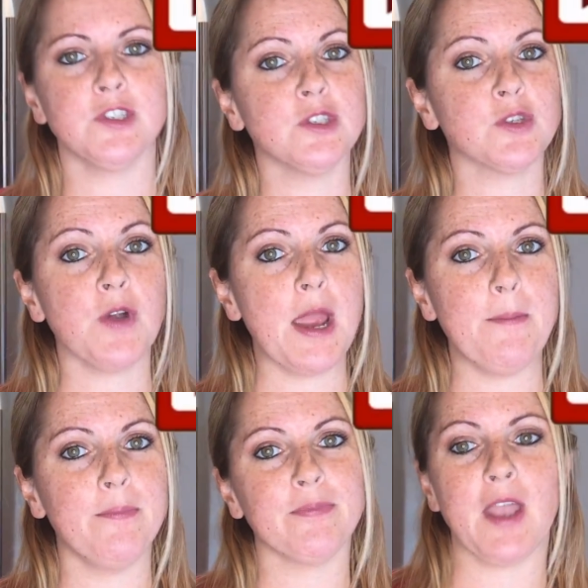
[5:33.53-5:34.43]
subscribe.
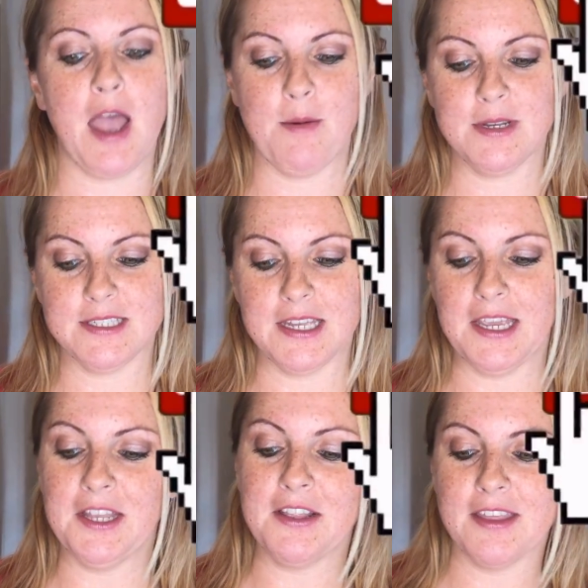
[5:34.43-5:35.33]
I want to stay
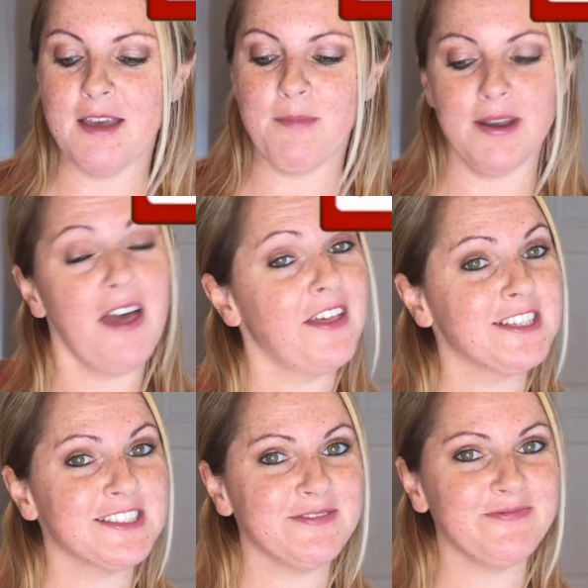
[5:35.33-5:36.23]
eating the empanadas.